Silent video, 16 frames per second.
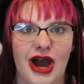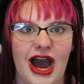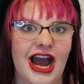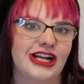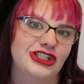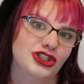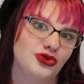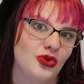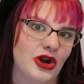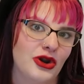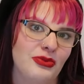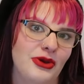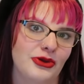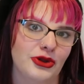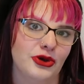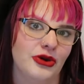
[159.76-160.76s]
I just want to
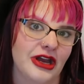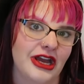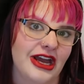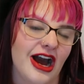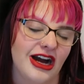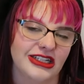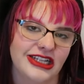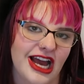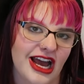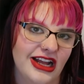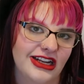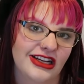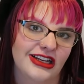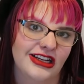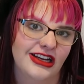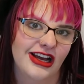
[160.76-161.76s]
be able to create
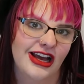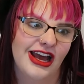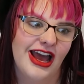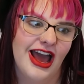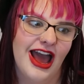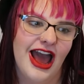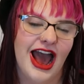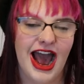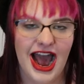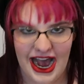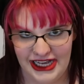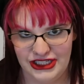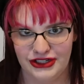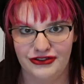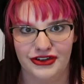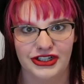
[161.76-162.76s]
content
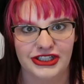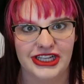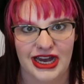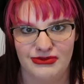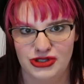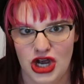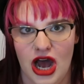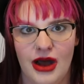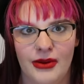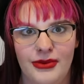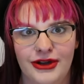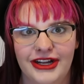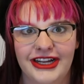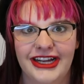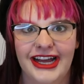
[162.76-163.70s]
as a full-time job.